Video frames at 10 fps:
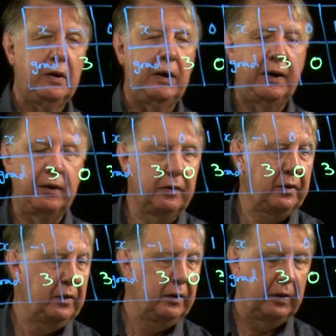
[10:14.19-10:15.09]
And
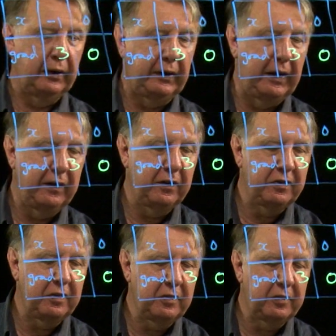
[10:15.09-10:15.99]
again,
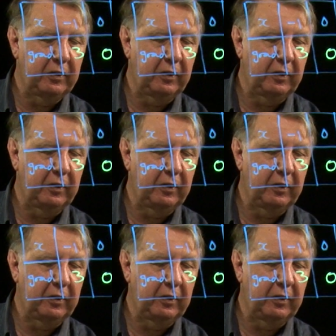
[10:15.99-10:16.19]
this is